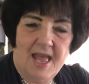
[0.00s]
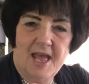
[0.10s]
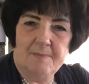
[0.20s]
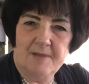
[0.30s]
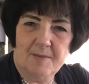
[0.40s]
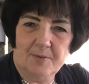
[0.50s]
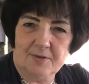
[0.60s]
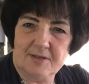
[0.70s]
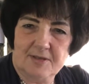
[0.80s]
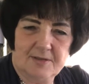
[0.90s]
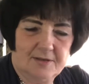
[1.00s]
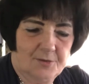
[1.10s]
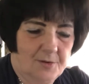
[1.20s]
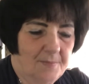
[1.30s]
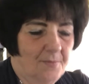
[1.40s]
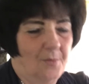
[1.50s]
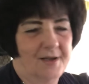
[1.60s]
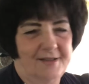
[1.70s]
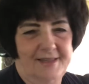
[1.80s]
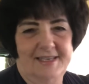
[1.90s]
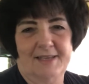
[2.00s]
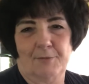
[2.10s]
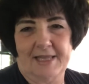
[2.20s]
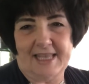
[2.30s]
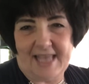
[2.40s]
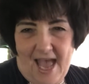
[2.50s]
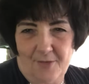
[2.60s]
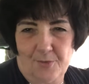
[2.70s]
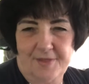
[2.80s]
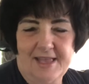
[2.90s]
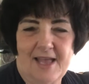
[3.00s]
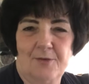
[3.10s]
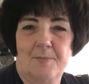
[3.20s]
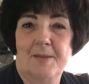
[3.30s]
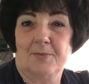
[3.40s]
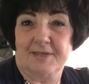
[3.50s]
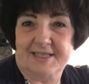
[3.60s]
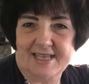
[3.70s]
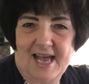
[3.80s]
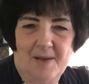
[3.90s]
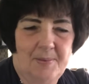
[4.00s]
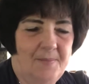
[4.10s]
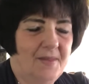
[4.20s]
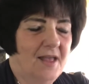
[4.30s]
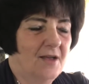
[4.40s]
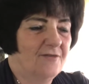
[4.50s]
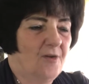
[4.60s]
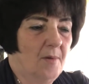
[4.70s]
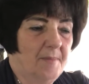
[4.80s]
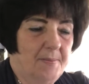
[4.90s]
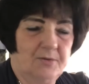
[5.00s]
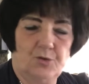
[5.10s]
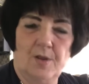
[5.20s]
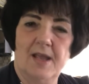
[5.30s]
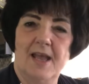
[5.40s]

And maple syrup, well, they didn't really gather it. They gathered maple sap from a maple tree.